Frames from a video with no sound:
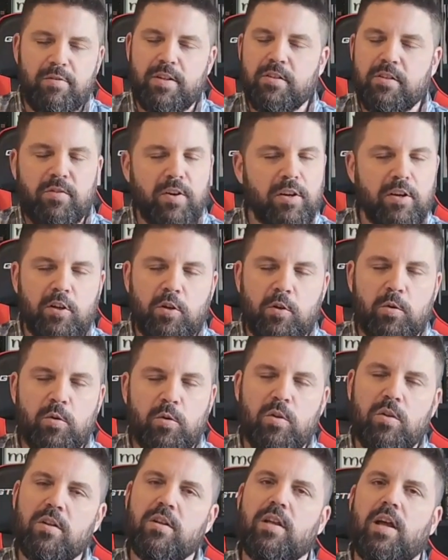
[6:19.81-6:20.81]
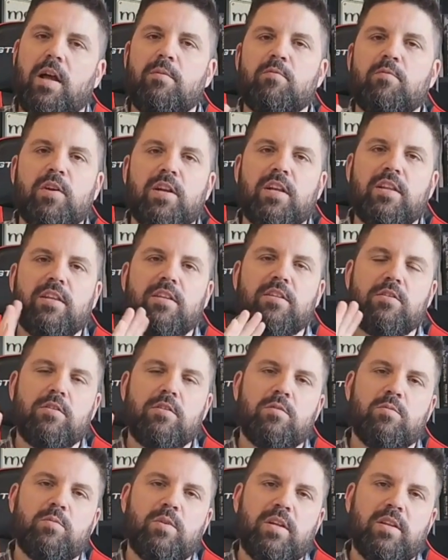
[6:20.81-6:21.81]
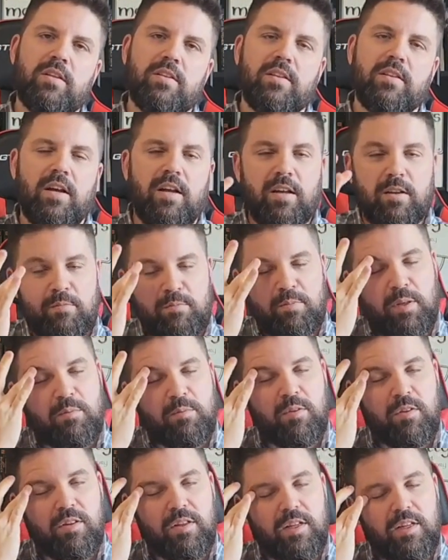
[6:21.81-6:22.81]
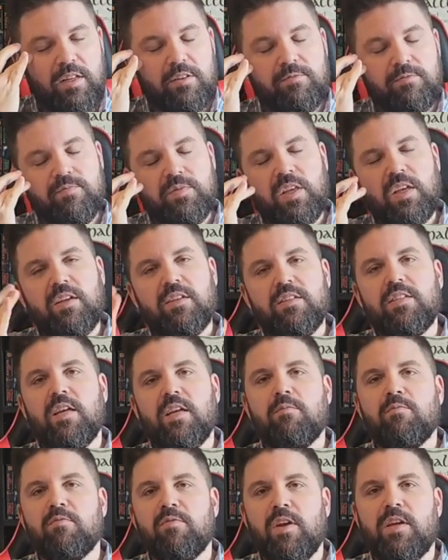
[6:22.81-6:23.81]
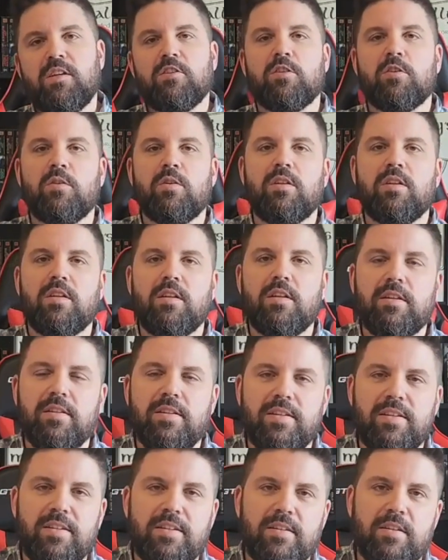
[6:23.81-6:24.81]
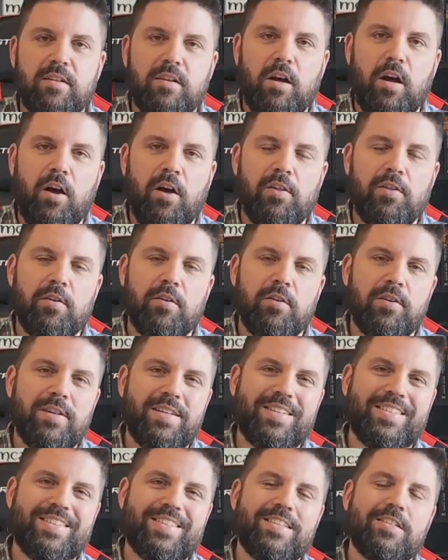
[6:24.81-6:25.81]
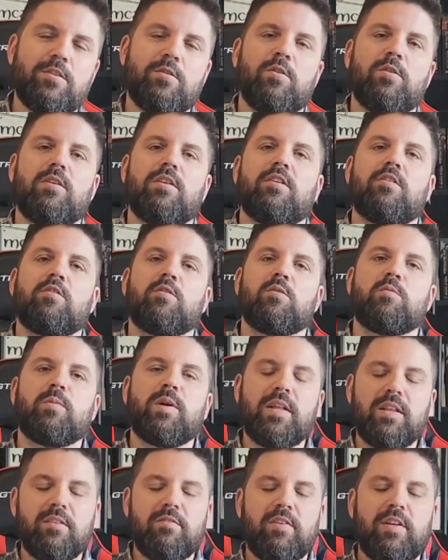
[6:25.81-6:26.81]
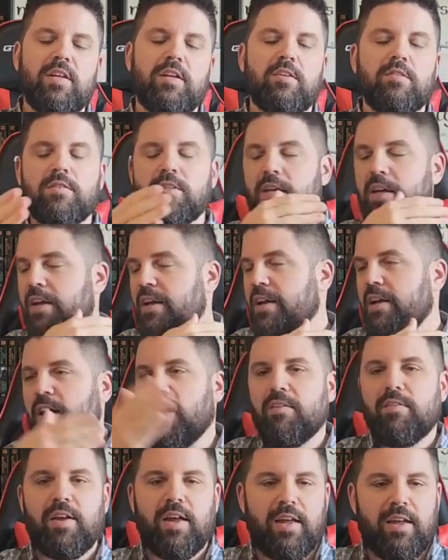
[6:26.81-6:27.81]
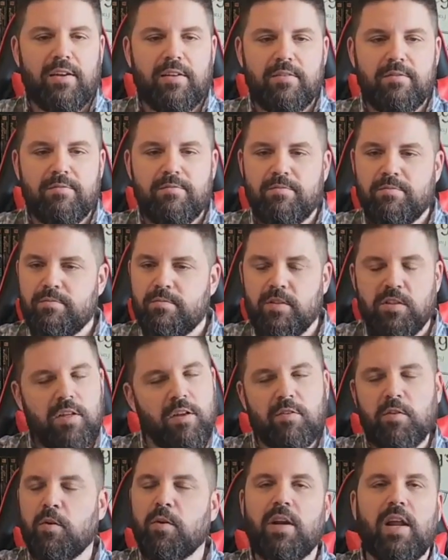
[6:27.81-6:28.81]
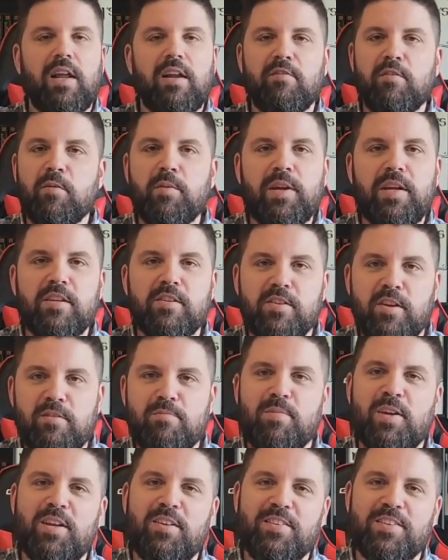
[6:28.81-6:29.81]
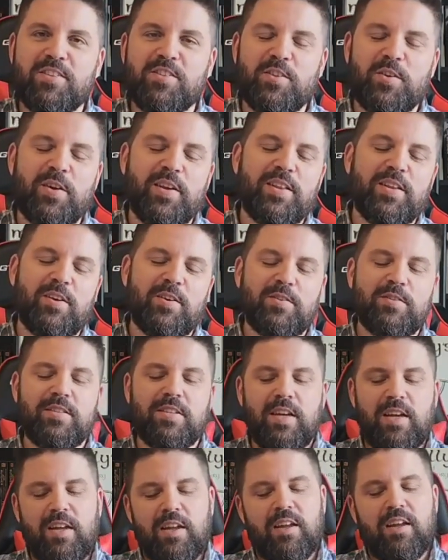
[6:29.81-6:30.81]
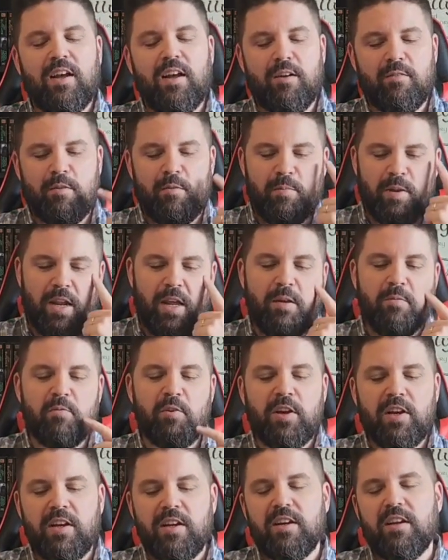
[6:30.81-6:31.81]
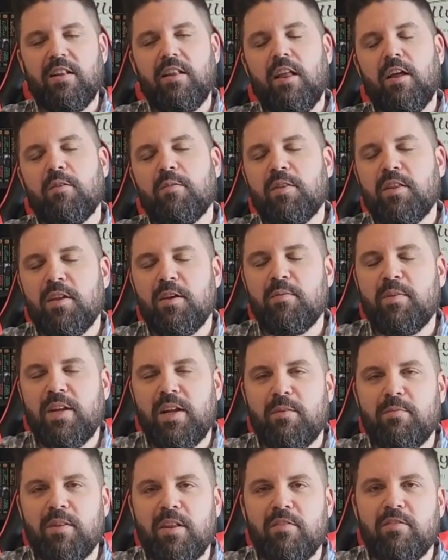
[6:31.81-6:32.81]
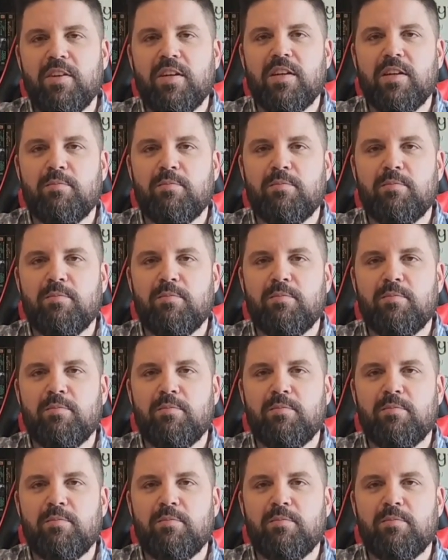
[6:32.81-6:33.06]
It's very cool. I'm reading this with people in Tim Fasciola, the author, in his Discord. They're doing weekly videos. I've had stuff going on every week, so I haven't been able to join those. But I am reading along with them, and I'm loving it.